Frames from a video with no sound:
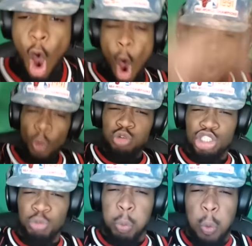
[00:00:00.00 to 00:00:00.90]
Oh,
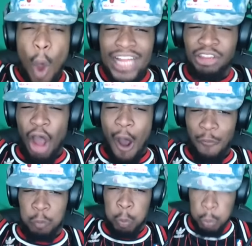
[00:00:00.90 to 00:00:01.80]
what
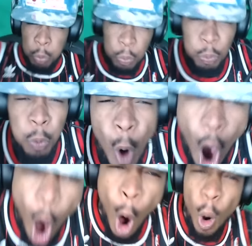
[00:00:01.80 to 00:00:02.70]
the?
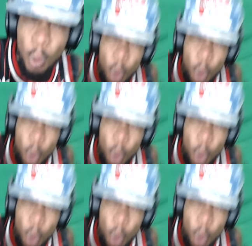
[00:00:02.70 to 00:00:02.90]
Whoa!